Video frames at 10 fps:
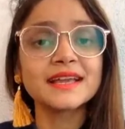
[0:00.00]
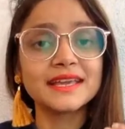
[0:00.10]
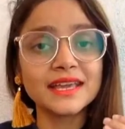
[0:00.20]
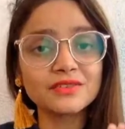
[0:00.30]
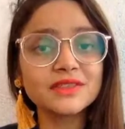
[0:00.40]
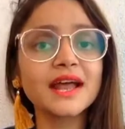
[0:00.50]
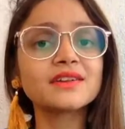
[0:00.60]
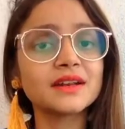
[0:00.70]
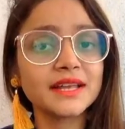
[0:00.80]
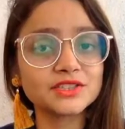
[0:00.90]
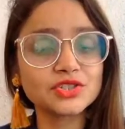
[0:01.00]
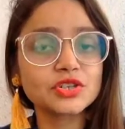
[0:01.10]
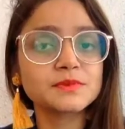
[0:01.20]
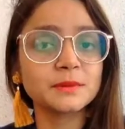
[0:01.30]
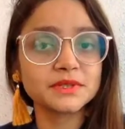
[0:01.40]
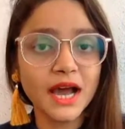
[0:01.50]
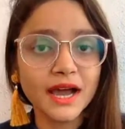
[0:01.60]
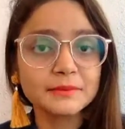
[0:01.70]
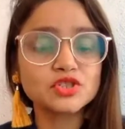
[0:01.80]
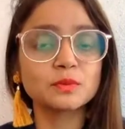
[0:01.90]
give that relationship some
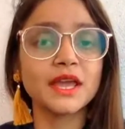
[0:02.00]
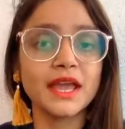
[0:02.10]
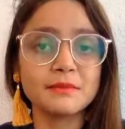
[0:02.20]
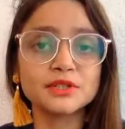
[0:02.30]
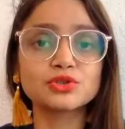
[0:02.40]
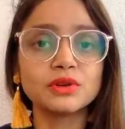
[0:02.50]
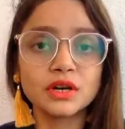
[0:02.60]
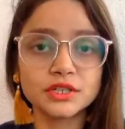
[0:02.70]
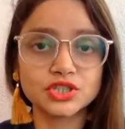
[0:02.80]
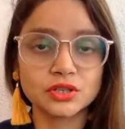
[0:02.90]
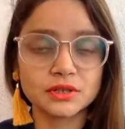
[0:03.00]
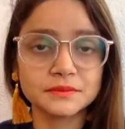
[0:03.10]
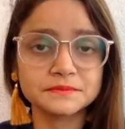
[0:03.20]
time to be able to nurture.